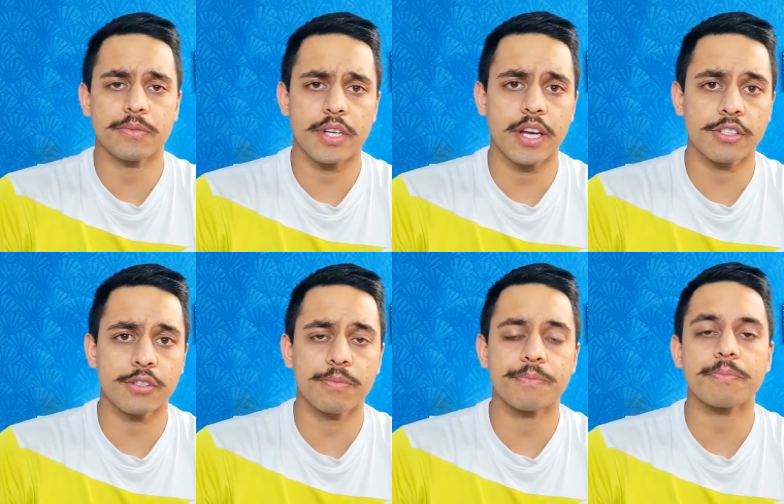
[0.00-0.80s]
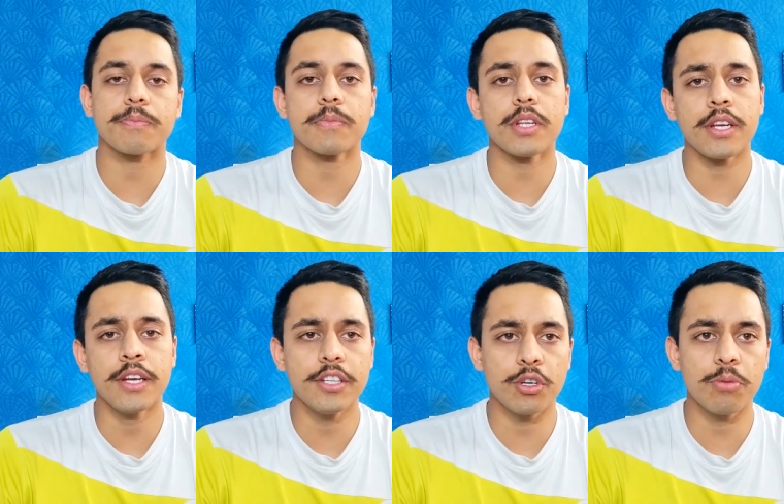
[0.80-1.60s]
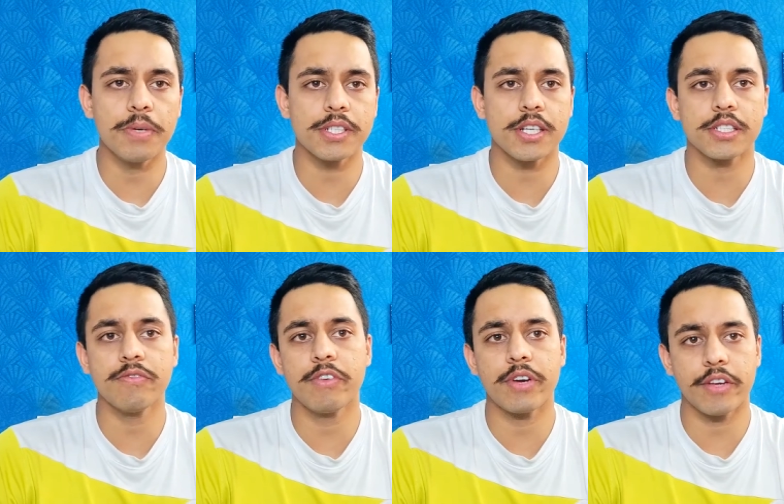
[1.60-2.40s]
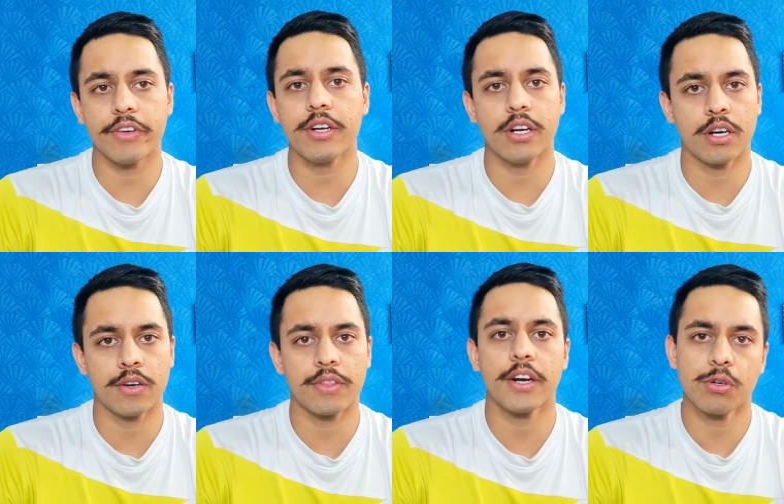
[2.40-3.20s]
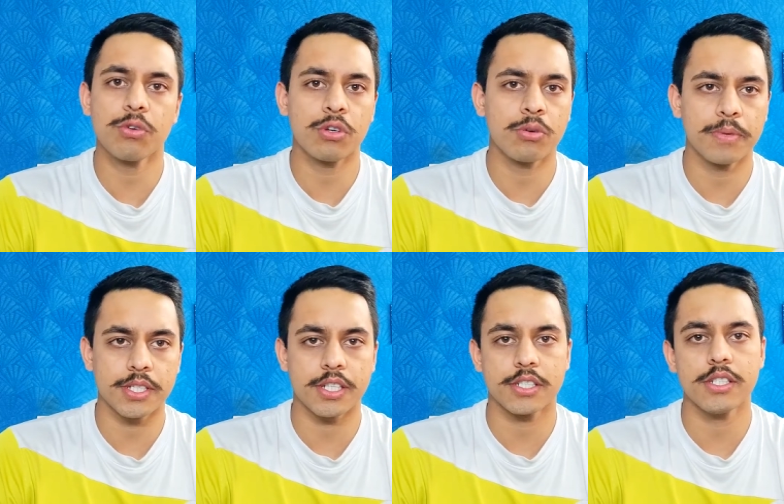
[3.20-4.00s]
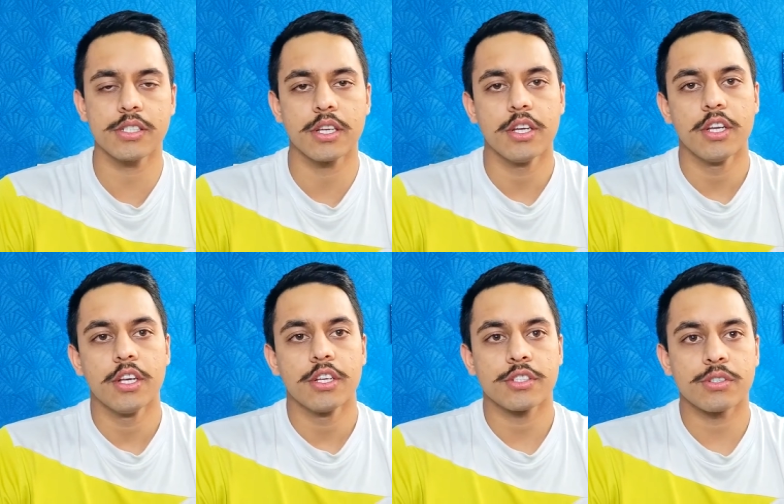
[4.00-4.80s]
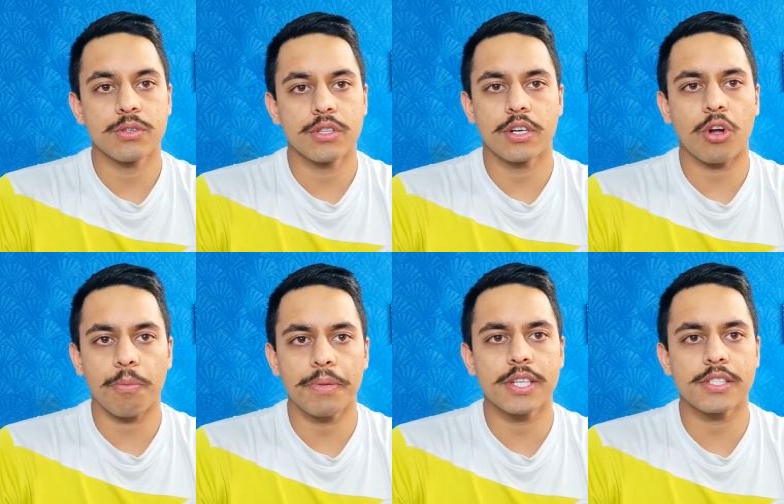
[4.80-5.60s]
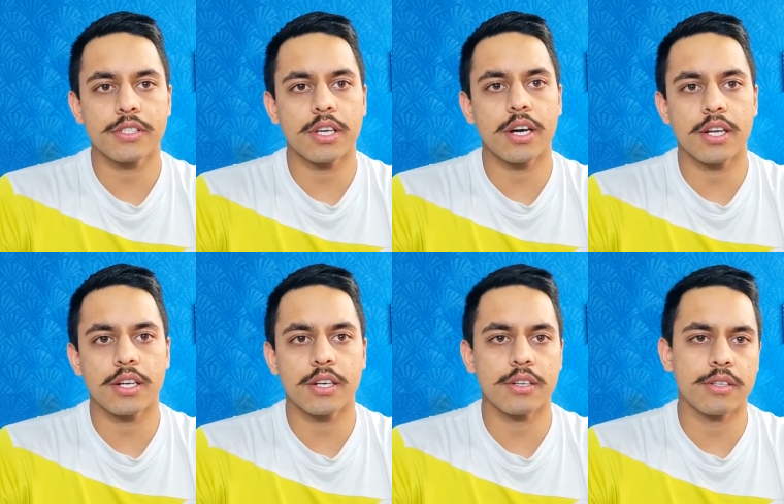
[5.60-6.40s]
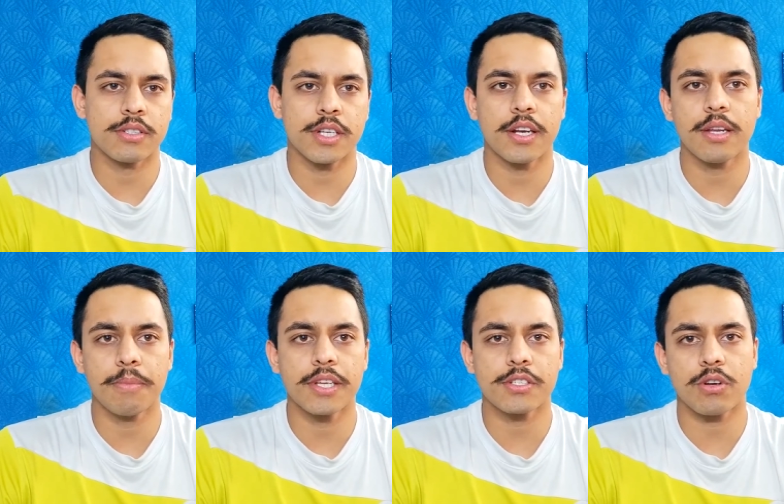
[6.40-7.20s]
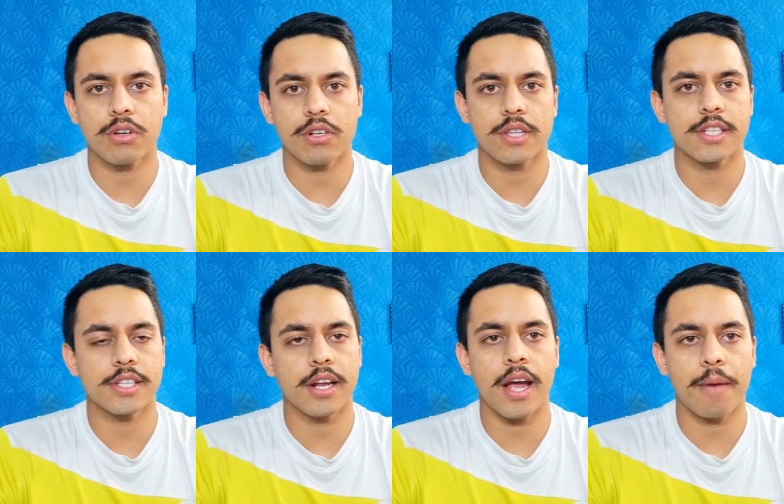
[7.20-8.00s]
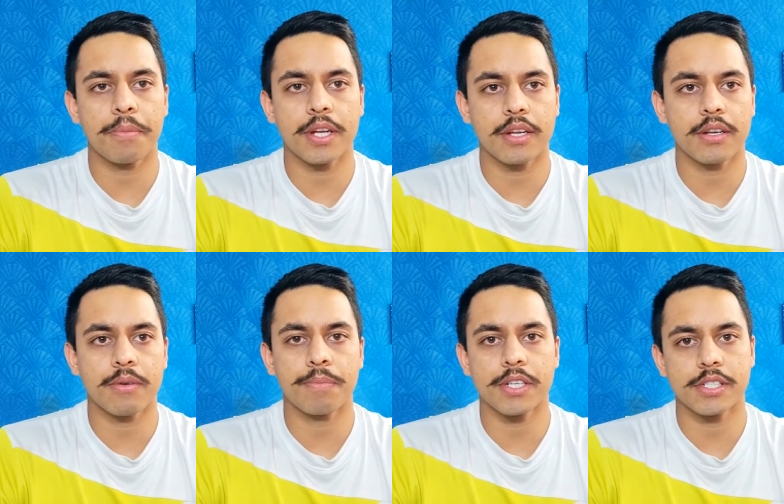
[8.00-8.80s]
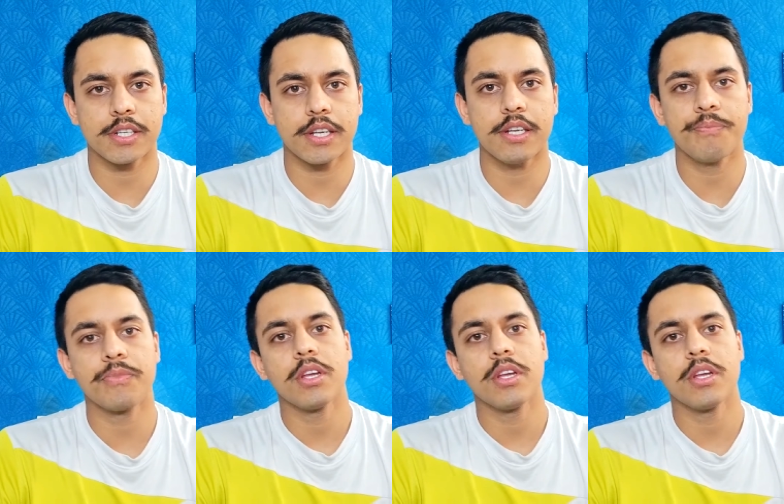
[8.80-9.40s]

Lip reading: Yeah, so in the group discussion, we were given, there are 2 group discussions. So the topics are generally based on things that are happening presently.